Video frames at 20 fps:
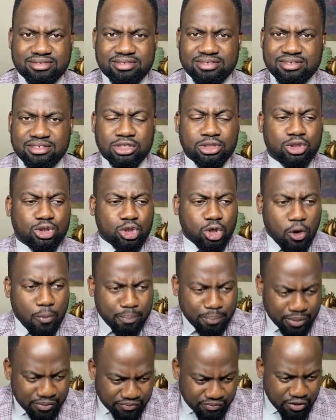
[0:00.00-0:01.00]
The top
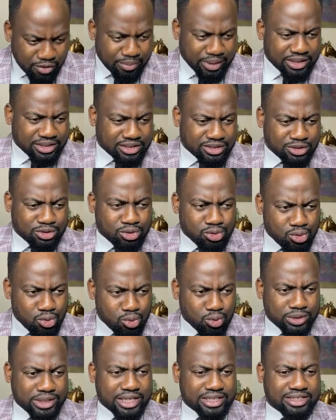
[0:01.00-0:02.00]
performers
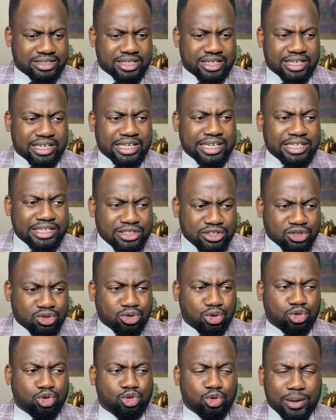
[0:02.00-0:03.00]
know that it is
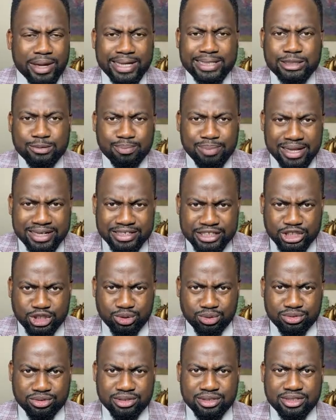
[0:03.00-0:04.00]
not your
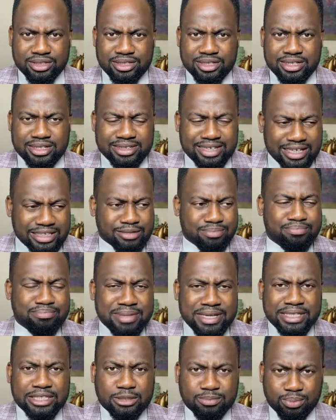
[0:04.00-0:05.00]
explanation that
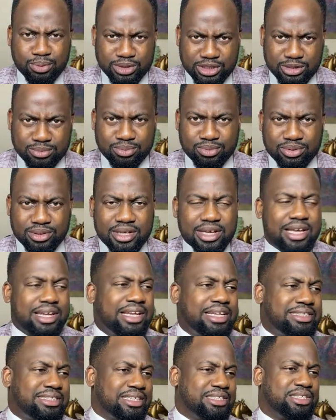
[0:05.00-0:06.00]
made it possible.
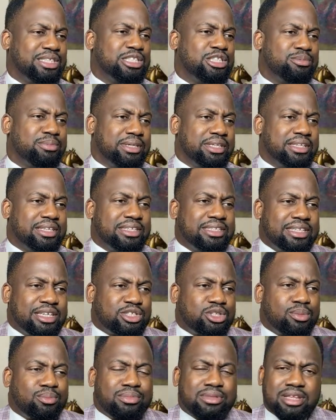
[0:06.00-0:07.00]
Ladies and gentlemen, there's
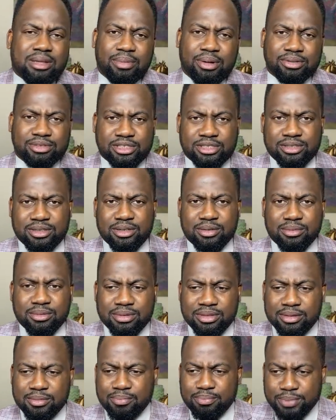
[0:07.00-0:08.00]
something about,
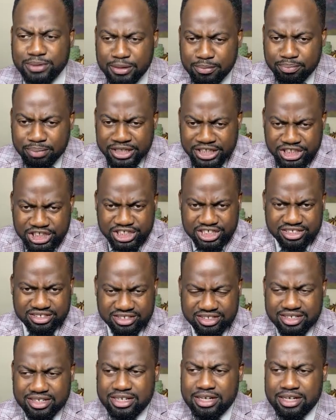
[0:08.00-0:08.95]
pitching,